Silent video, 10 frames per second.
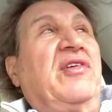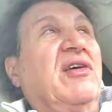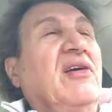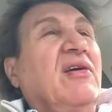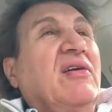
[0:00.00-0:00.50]

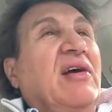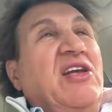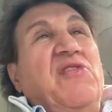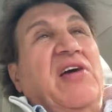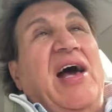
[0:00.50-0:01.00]

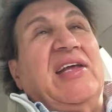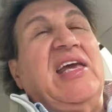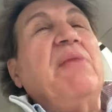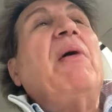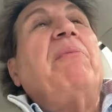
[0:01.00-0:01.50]
And you've got to
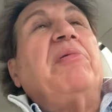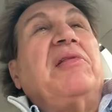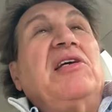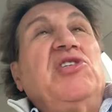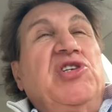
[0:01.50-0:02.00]
keep up
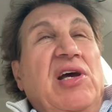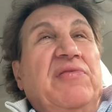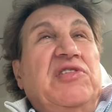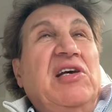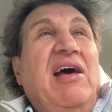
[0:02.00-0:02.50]
with these
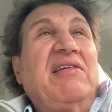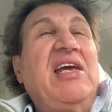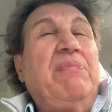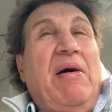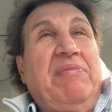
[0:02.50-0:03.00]
shifts. You got to
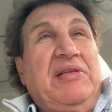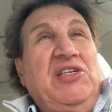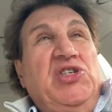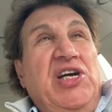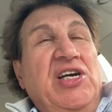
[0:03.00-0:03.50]
keep up with
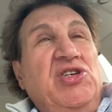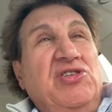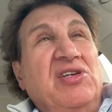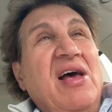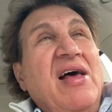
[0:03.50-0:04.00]
these changes.